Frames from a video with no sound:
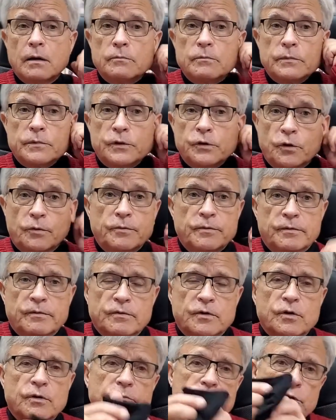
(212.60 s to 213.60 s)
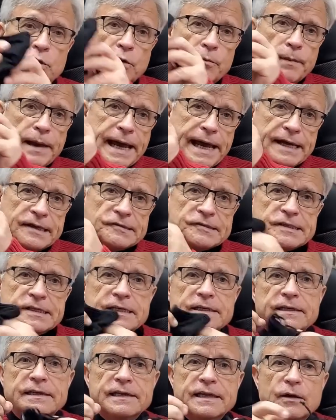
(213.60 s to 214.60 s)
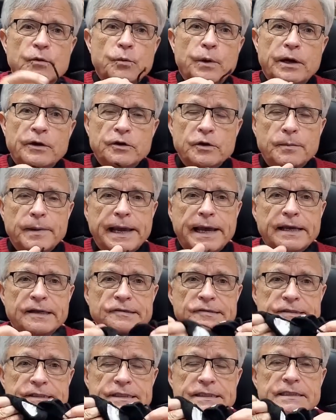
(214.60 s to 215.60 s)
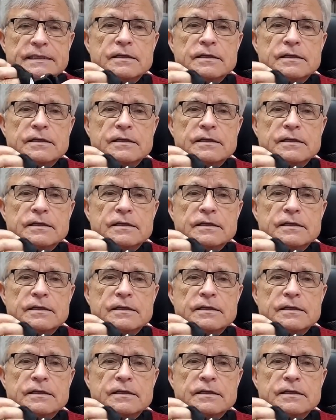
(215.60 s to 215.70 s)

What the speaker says: your mask, wear your mask,